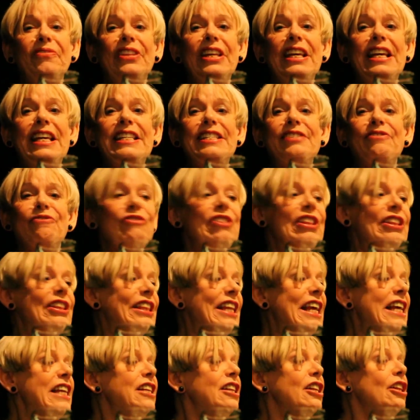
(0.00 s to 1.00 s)
These
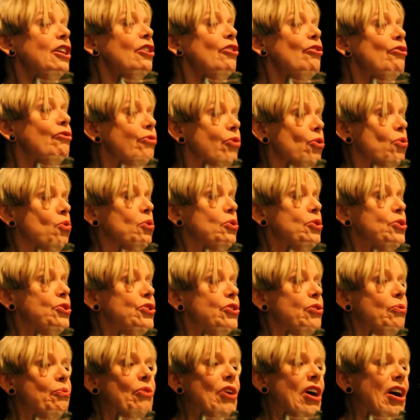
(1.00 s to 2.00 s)
little faults,